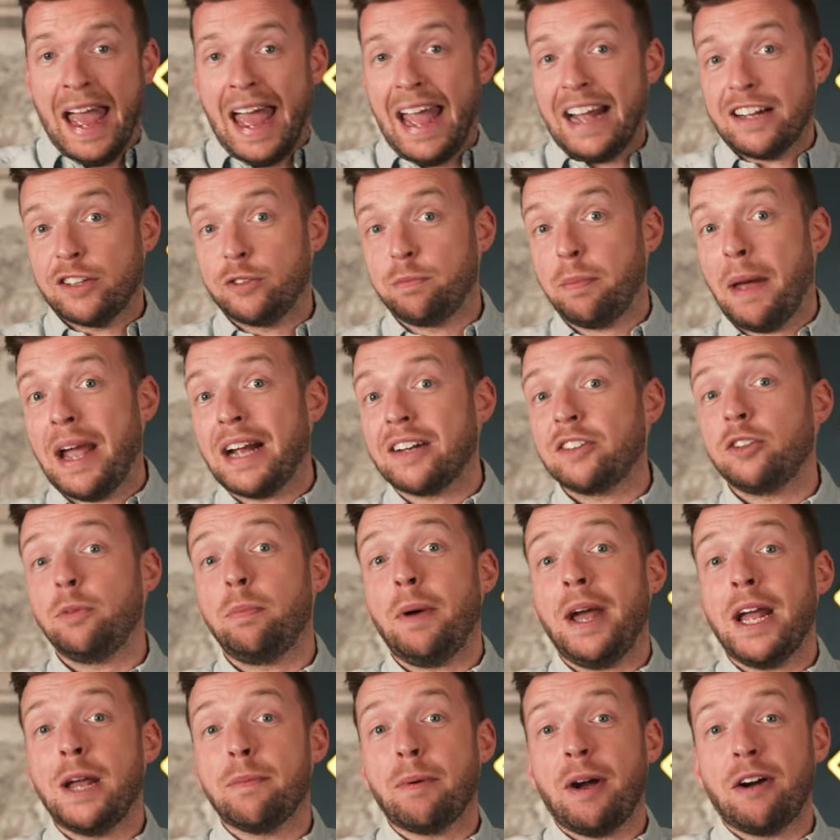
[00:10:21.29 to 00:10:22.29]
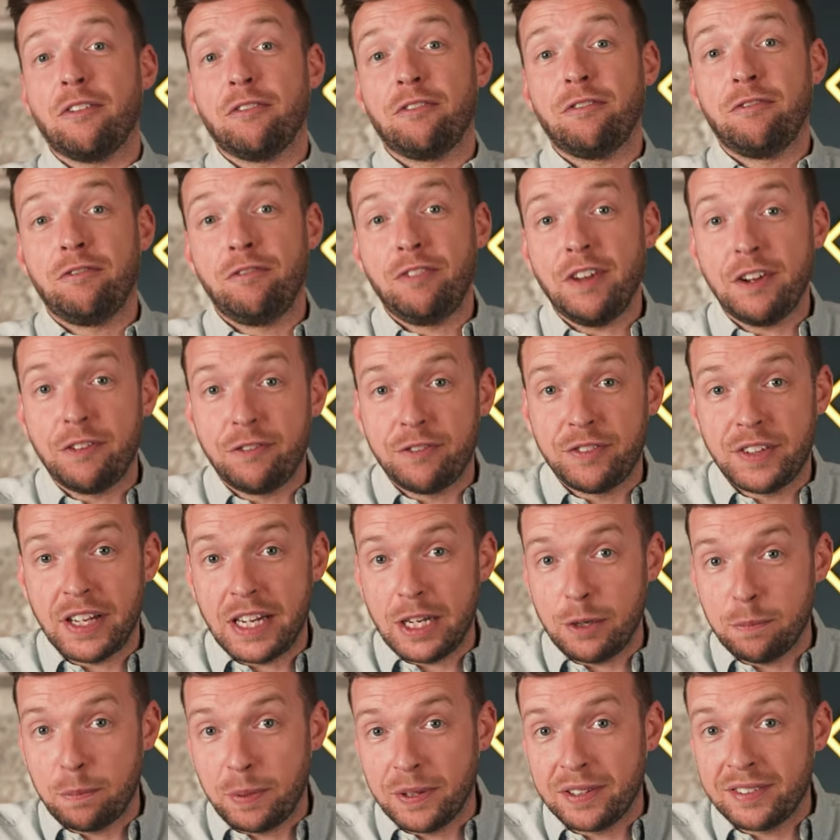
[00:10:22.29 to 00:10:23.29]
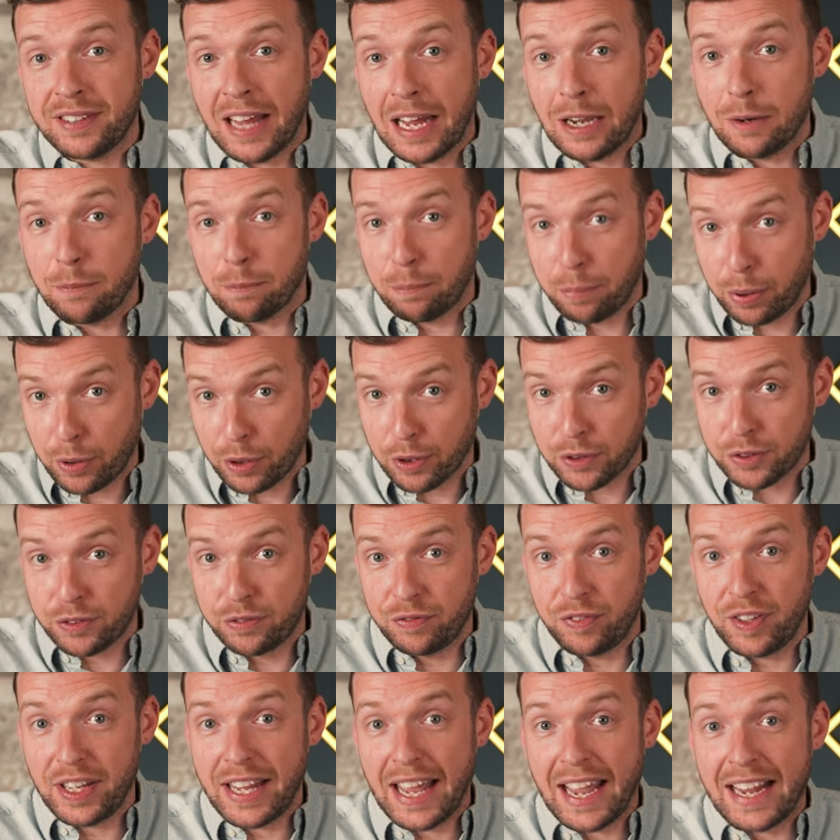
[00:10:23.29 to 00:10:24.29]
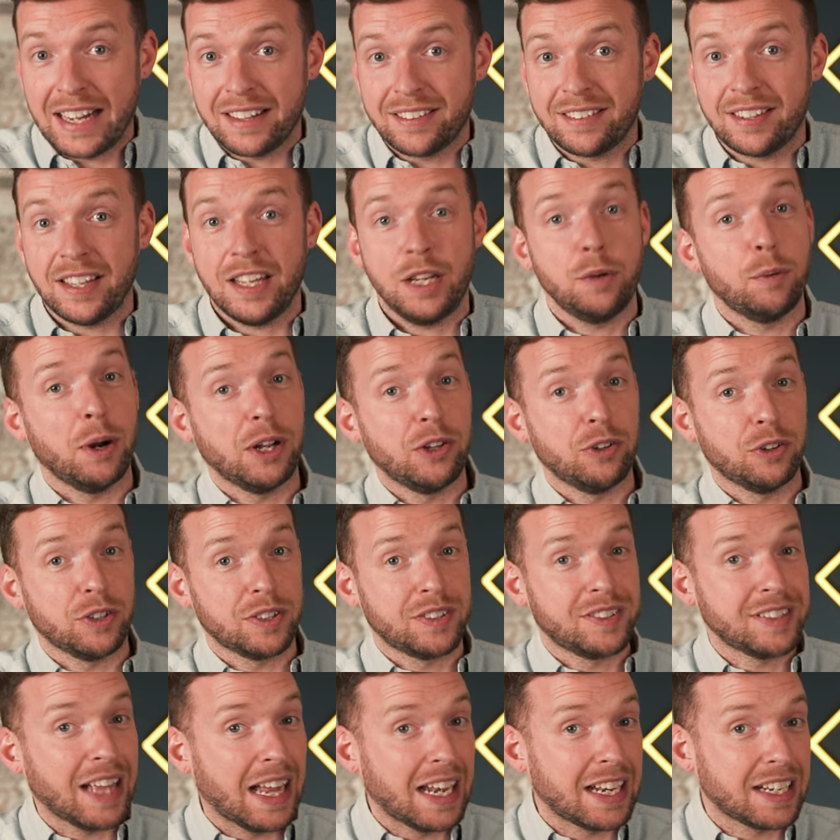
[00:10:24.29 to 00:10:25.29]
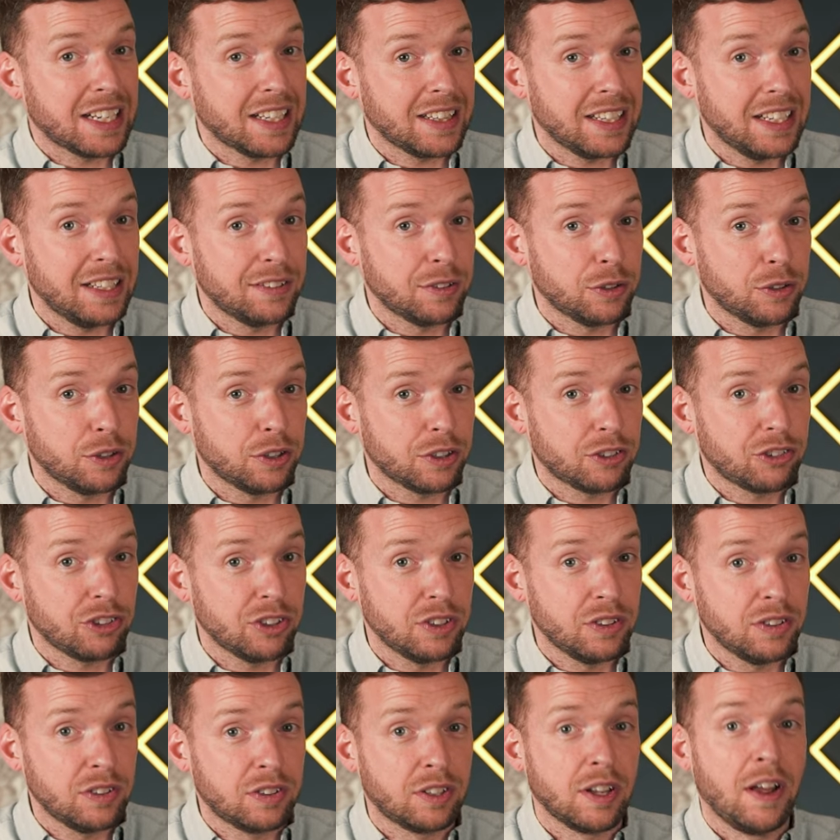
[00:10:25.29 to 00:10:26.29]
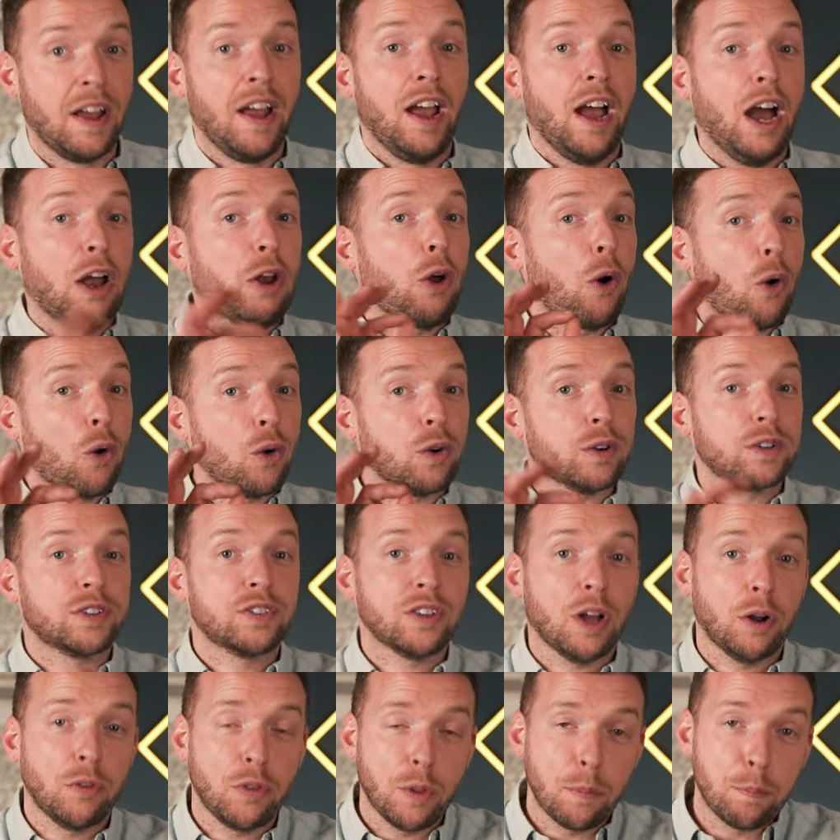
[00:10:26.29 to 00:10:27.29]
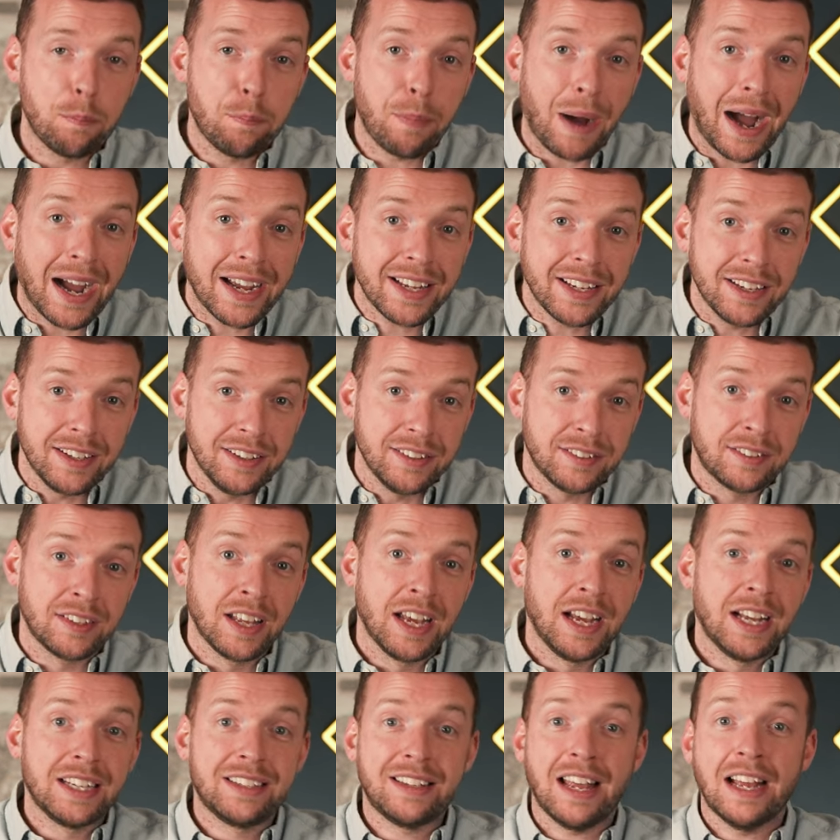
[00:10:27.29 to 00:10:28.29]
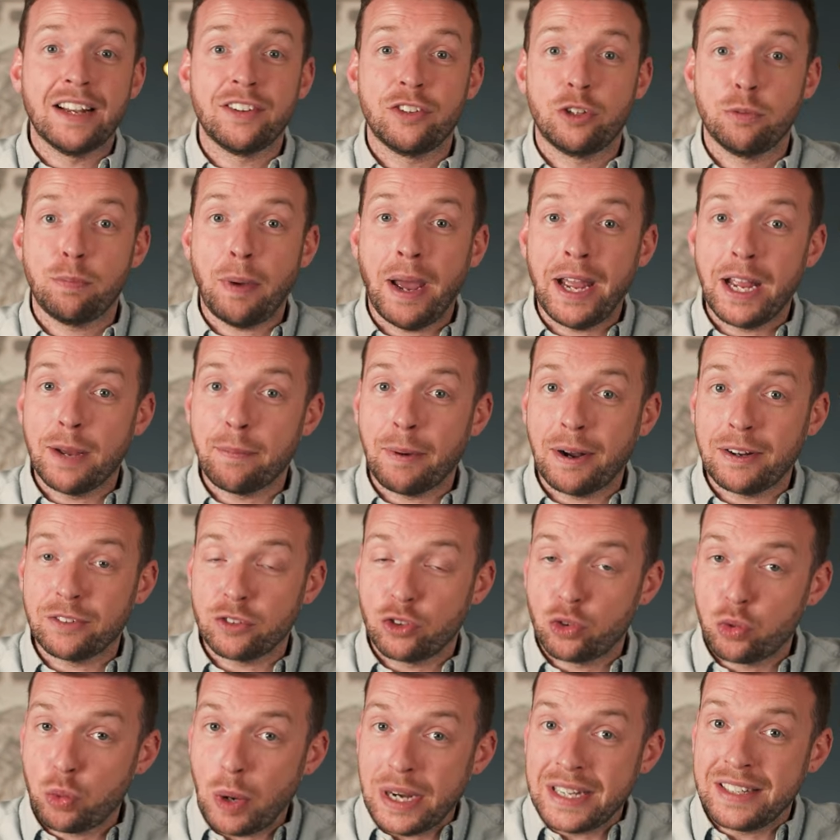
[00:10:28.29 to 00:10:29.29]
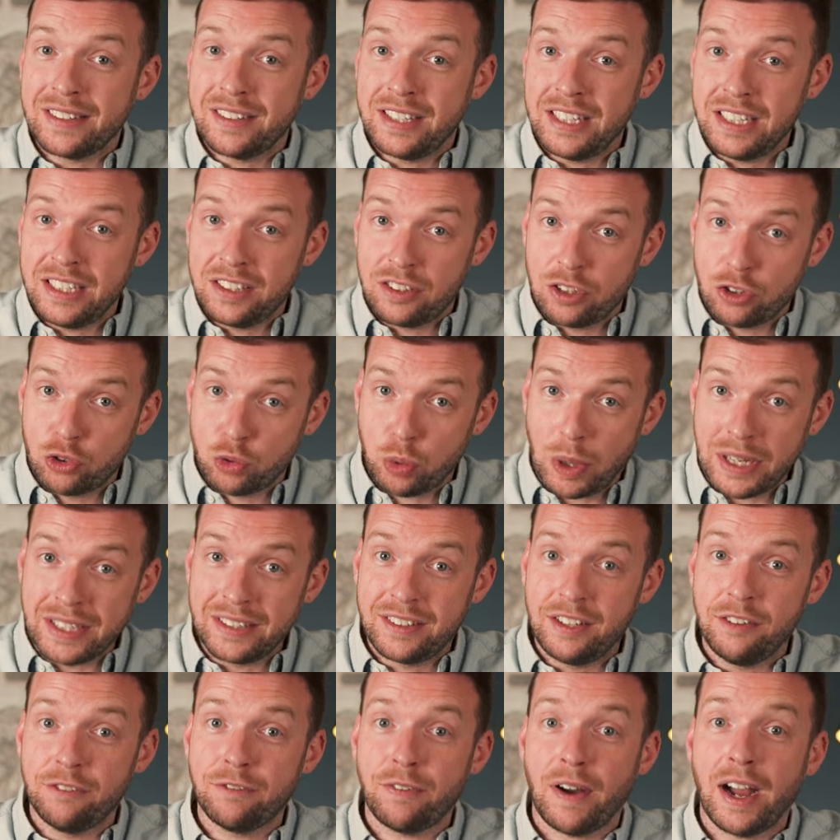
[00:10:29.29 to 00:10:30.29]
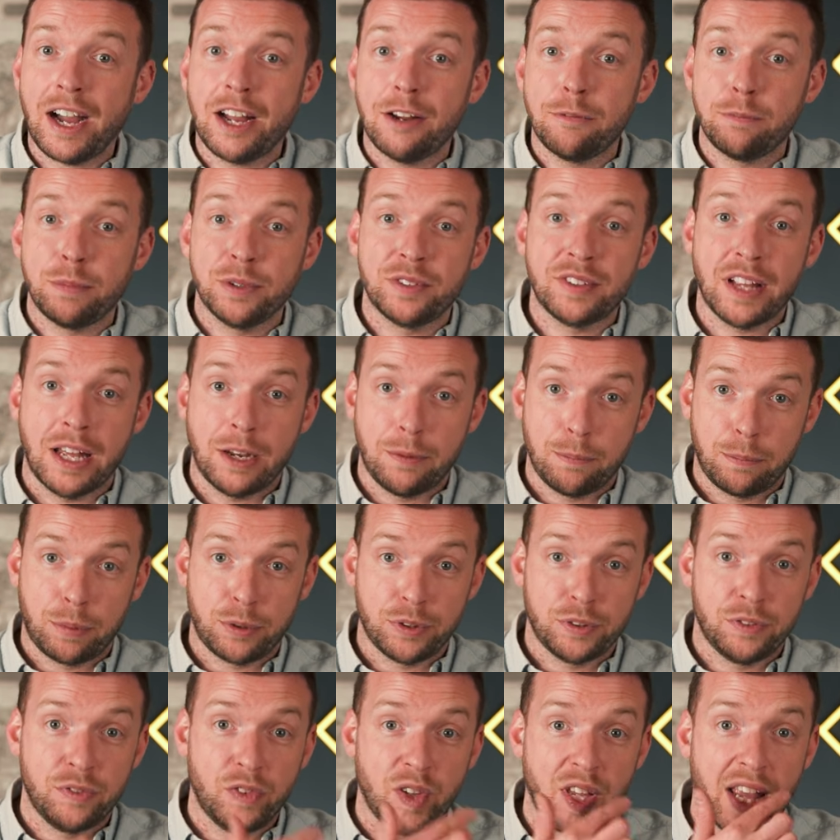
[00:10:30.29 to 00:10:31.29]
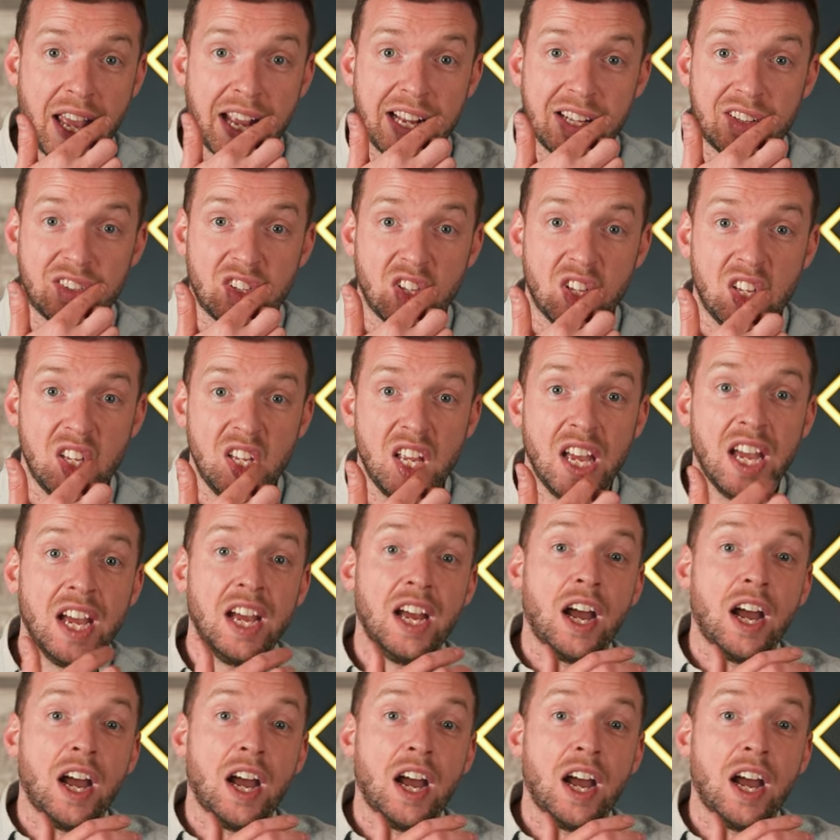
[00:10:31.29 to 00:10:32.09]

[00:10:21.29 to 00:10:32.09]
Expect to pay about 15% plus VAT when you're selling at these auctions. And also the buyers tend to pay about 20 to 25% plus VAT